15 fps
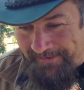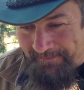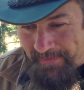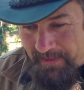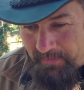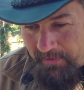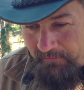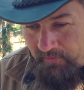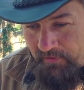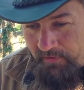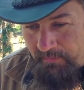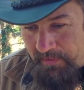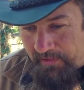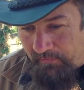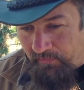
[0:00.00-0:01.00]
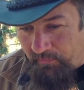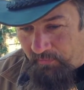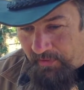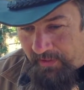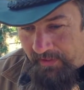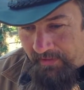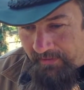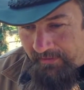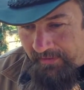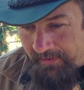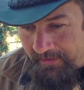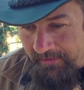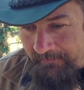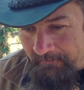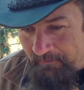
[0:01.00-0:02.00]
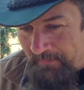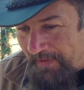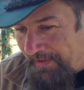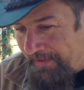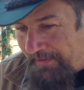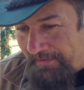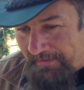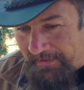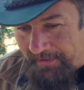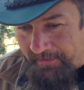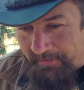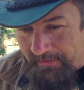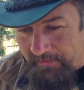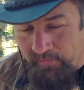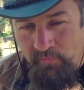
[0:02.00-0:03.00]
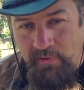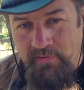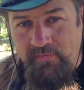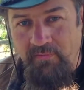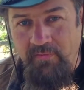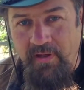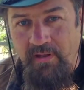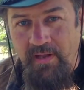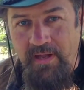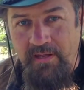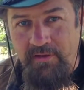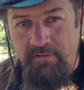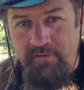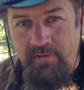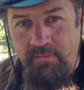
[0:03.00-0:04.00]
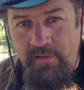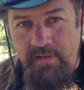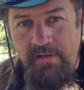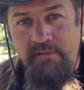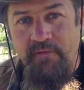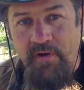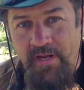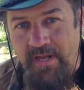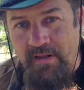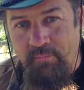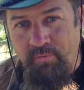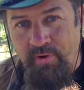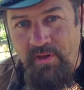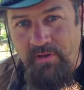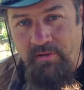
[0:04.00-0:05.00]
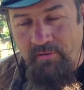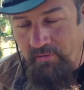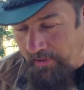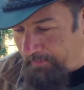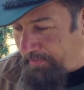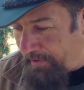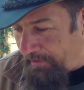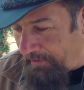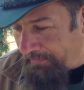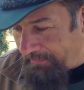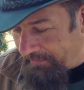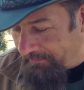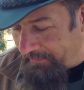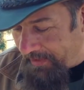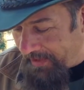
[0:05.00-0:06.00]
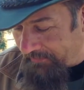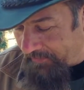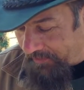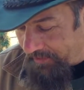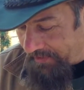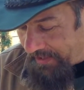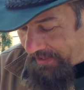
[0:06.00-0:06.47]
Maybe if you do ministry in the streets of LA, you deal with a different kind of predator. Up here, we have to look